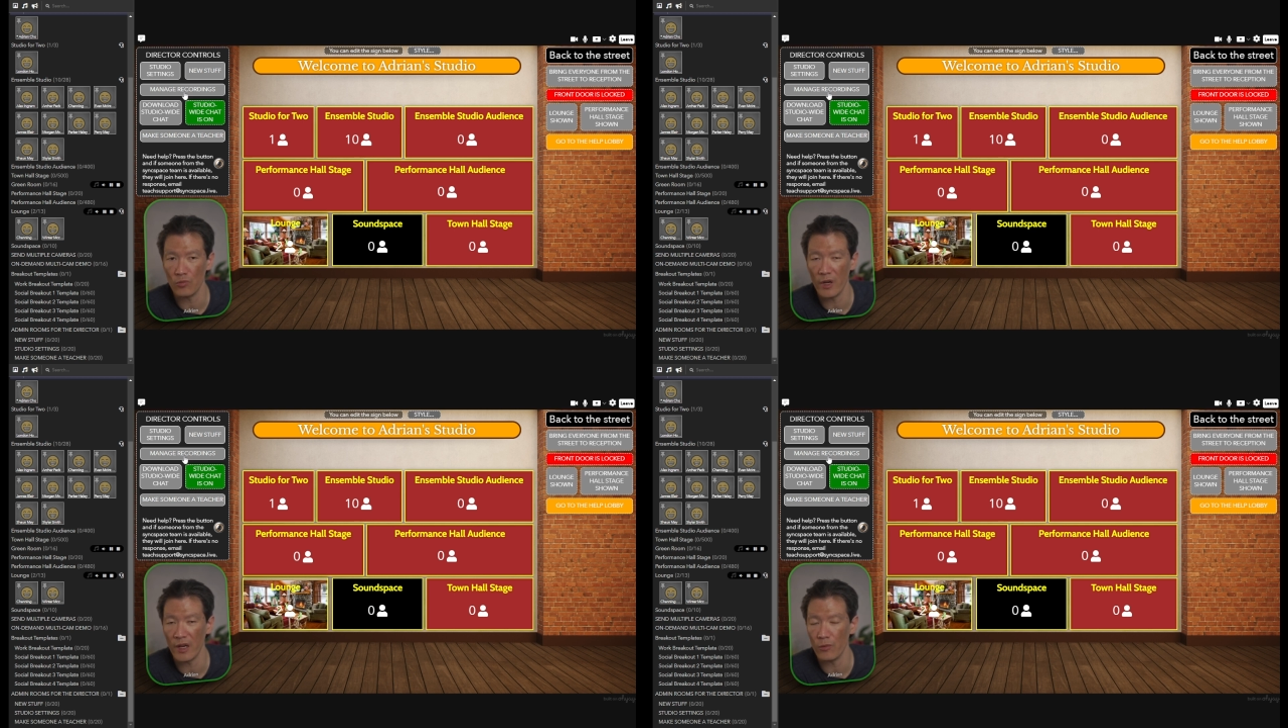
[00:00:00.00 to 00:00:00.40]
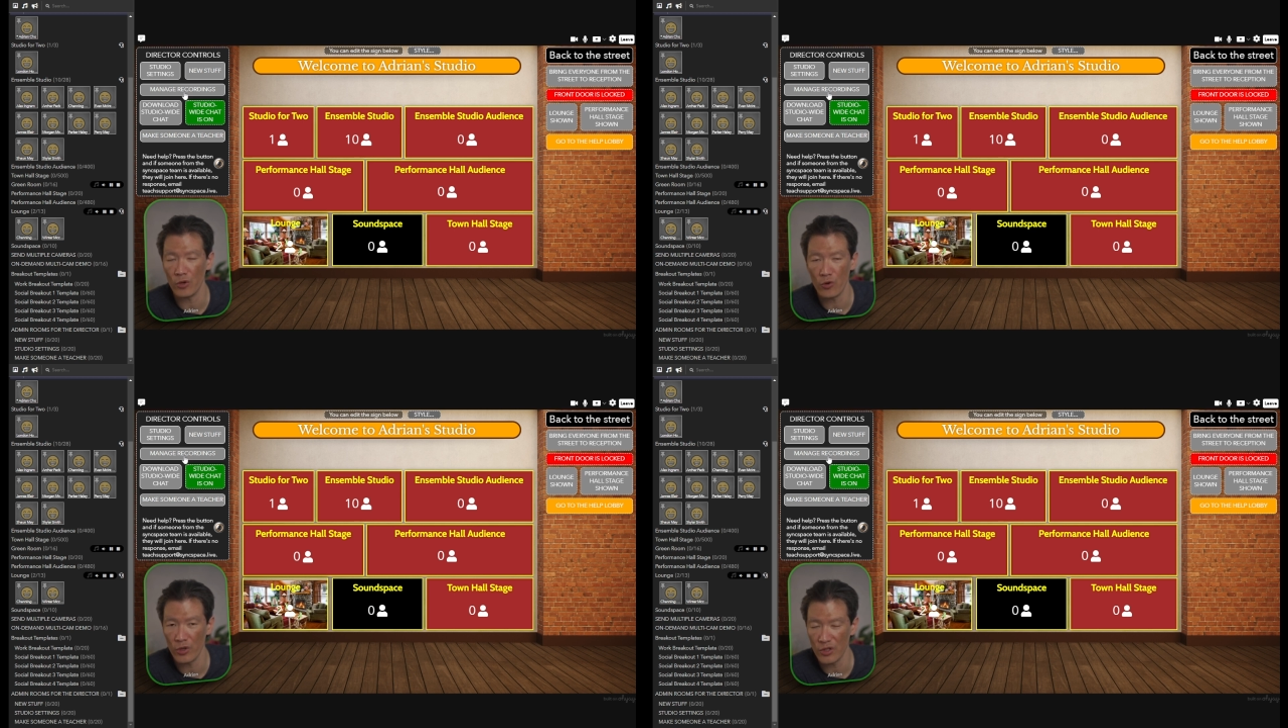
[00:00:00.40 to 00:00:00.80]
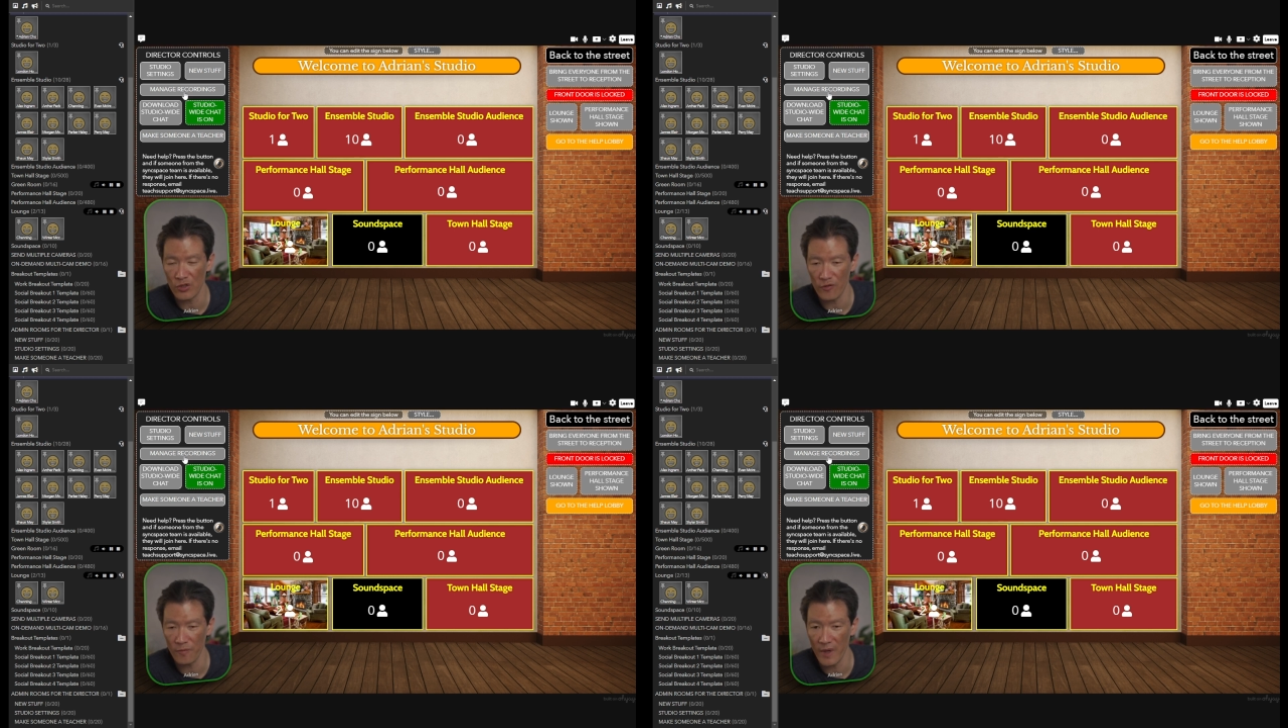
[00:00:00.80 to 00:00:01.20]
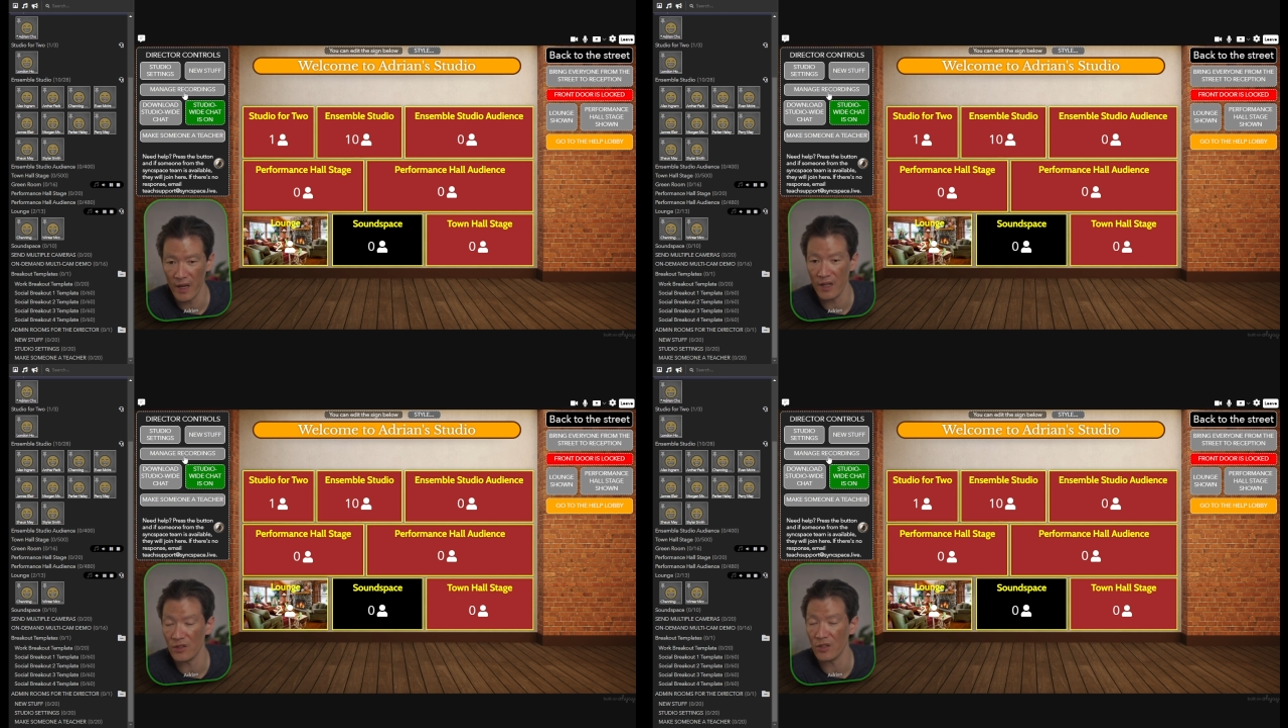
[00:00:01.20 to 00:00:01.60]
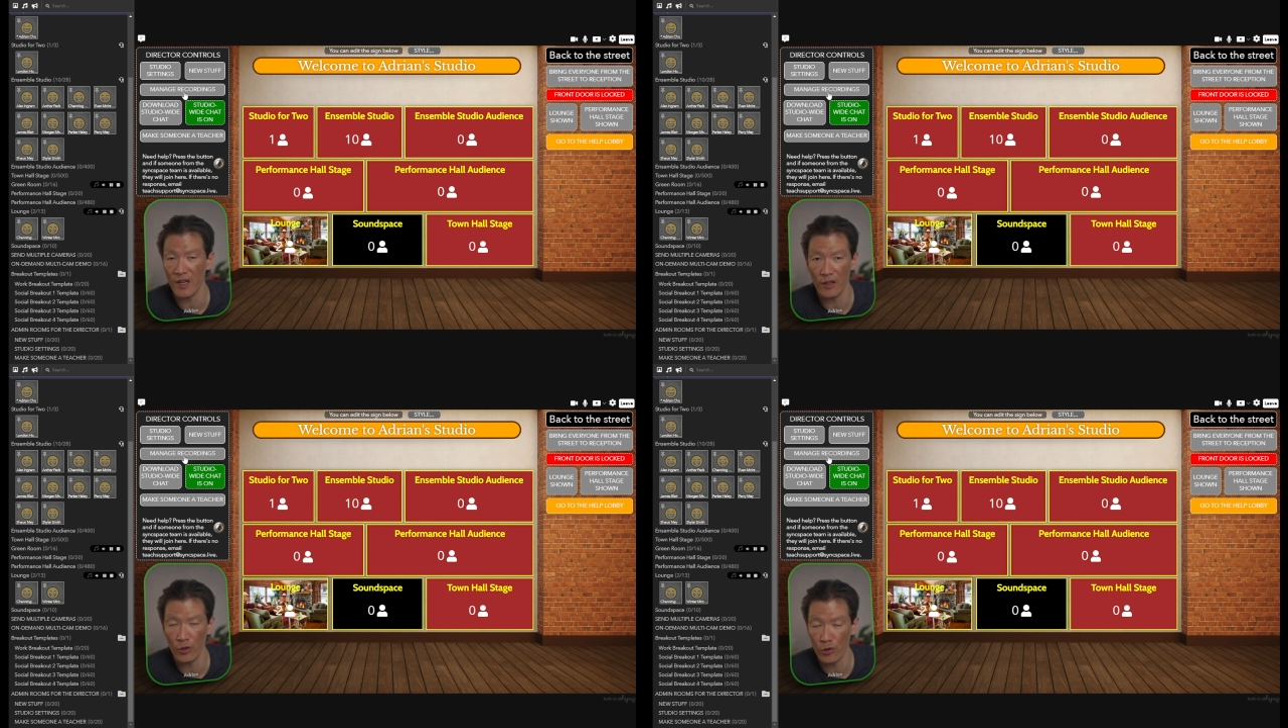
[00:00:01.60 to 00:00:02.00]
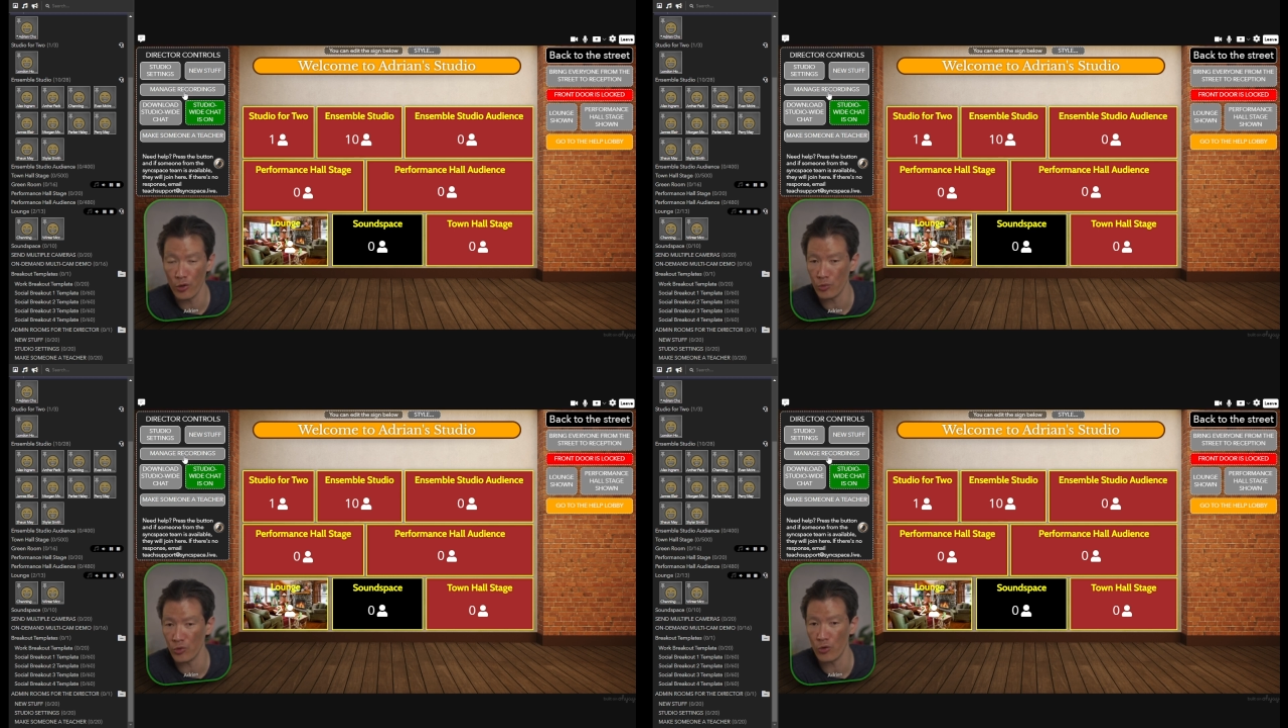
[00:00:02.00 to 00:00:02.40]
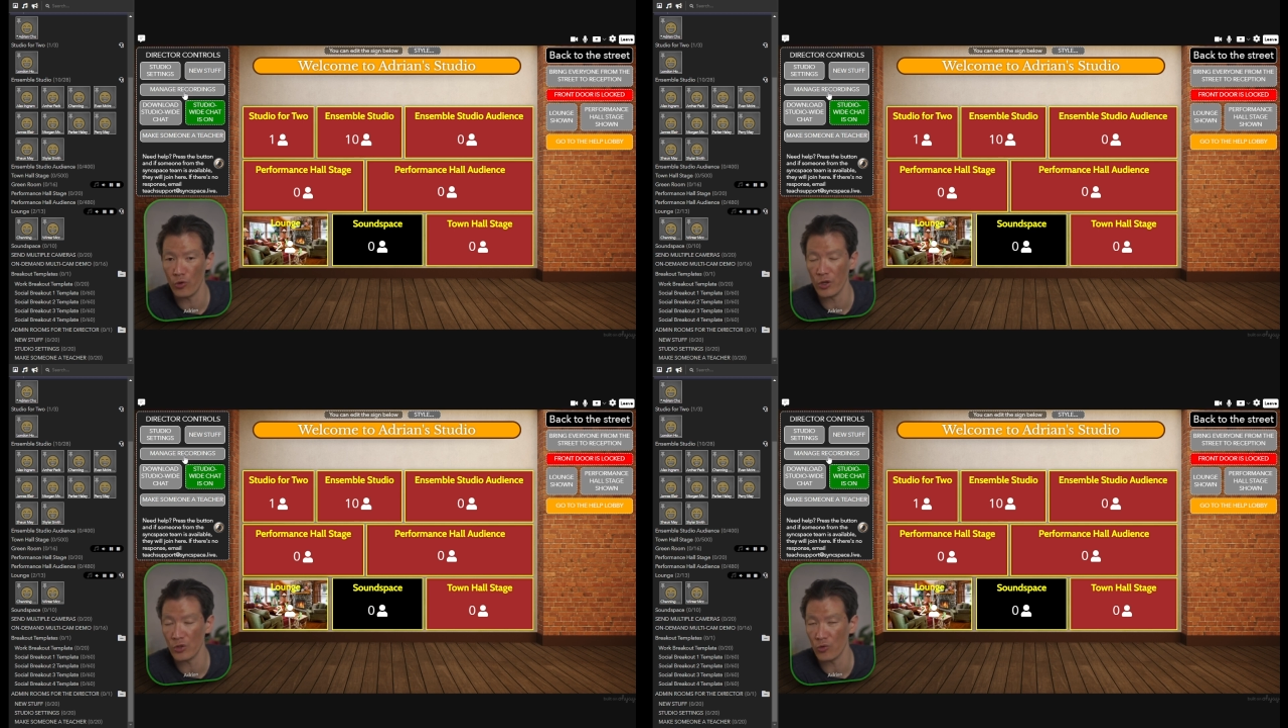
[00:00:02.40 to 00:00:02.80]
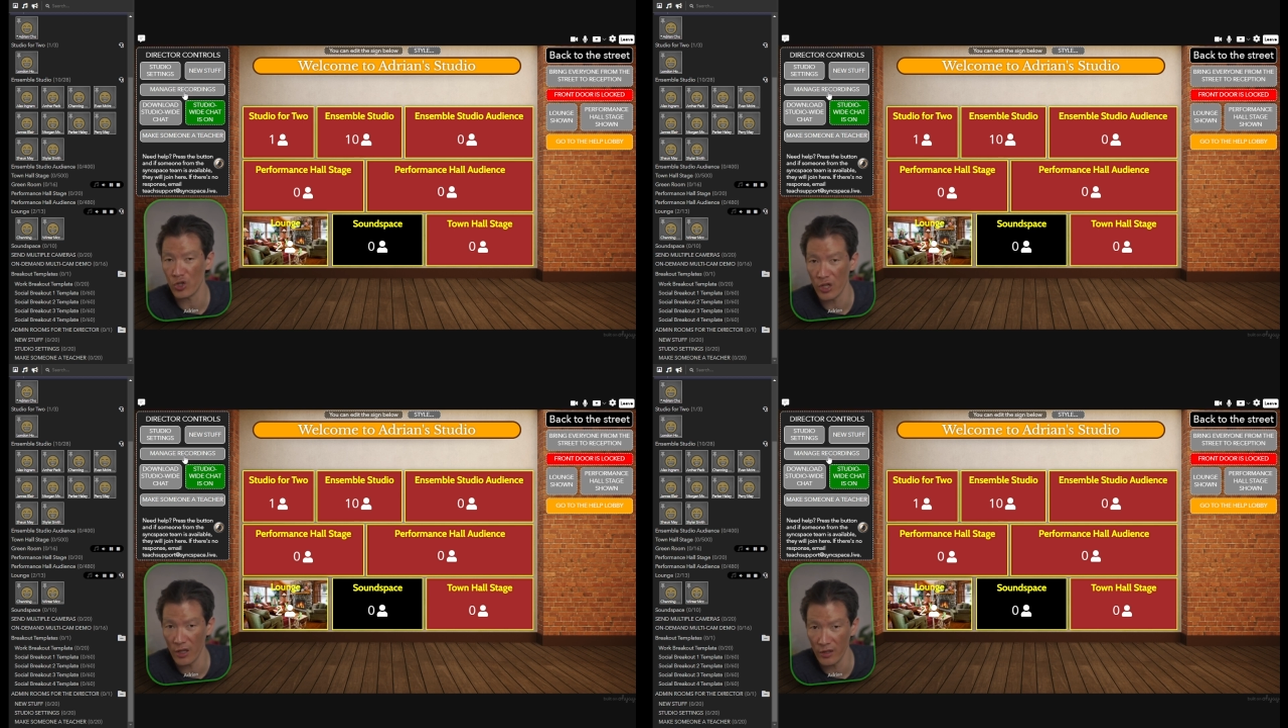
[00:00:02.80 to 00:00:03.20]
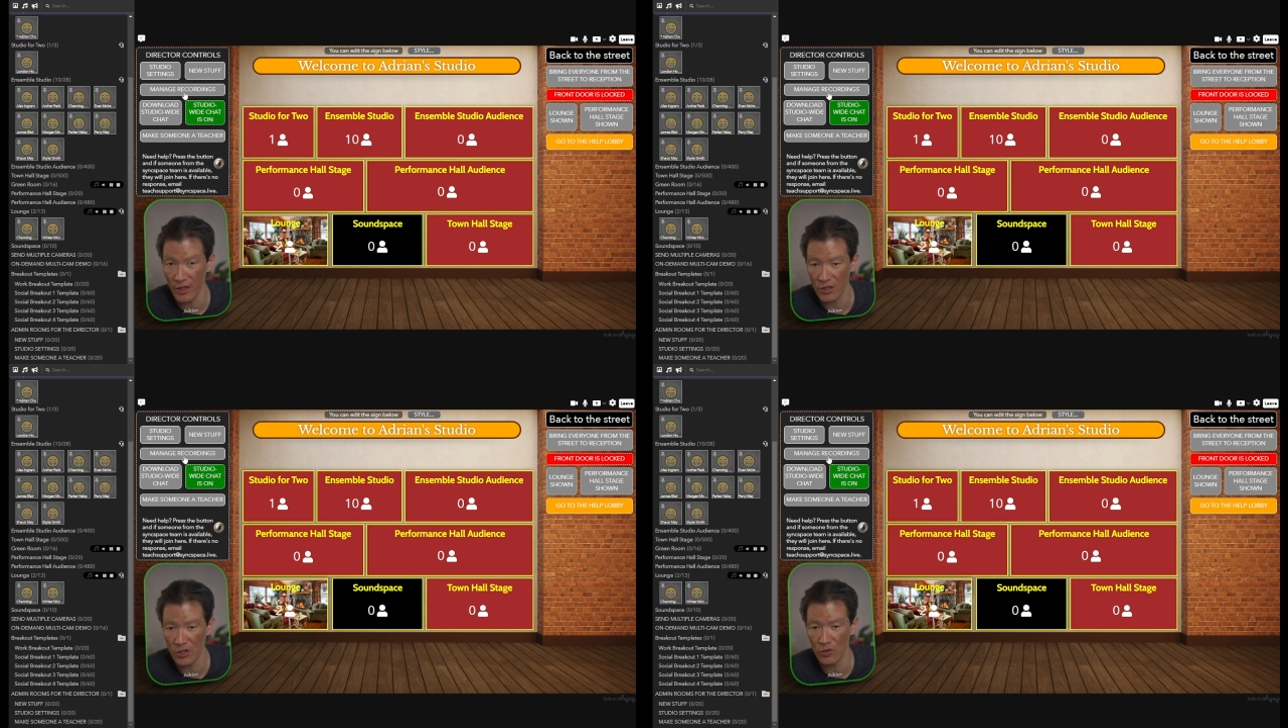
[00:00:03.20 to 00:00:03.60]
any recordings that you've made and to download those recordings or share links